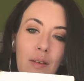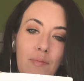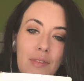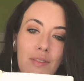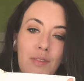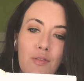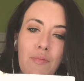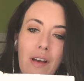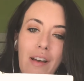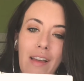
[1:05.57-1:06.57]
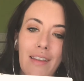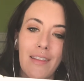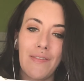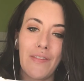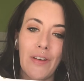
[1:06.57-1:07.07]
Mr. Pine
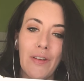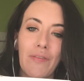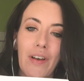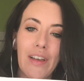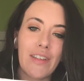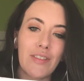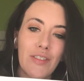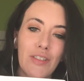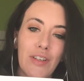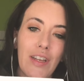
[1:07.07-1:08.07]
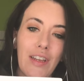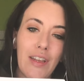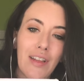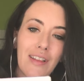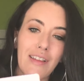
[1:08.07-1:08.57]
lived on Vine Street in
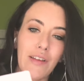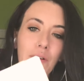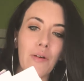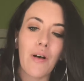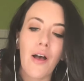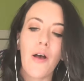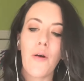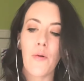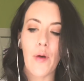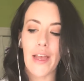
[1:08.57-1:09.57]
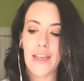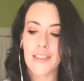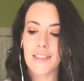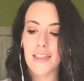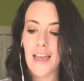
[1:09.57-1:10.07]
a little white
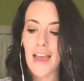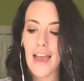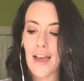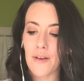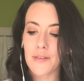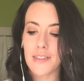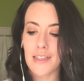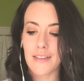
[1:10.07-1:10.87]
house.